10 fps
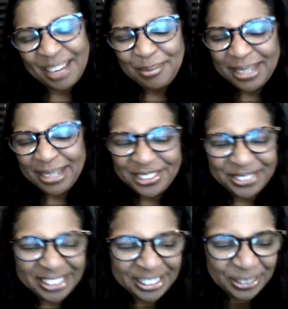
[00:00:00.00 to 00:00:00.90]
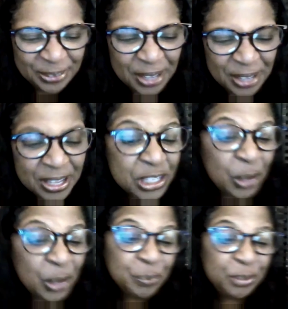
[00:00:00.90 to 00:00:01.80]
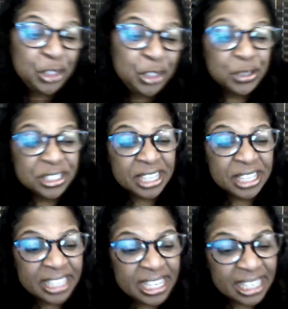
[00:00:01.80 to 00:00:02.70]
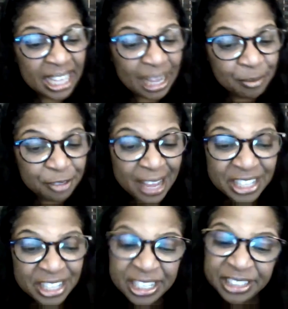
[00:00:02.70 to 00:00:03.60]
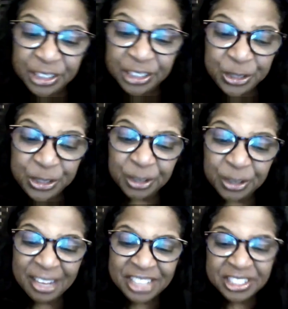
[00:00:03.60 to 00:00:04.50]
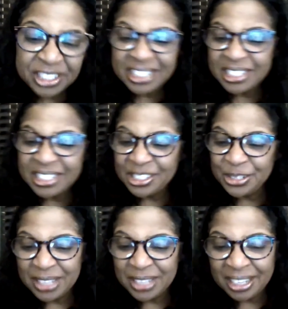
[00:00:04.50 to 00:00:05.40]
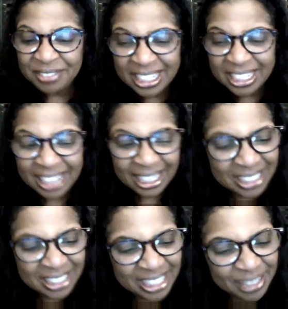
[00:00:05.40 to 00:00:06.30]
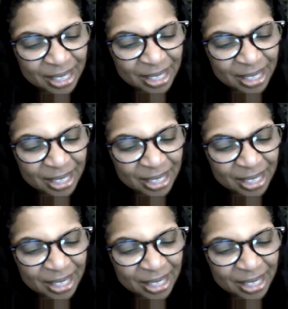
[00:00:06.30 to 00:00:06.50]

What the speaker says: I bet you do. So you study fashion at the New York Fashion Institute of Technology.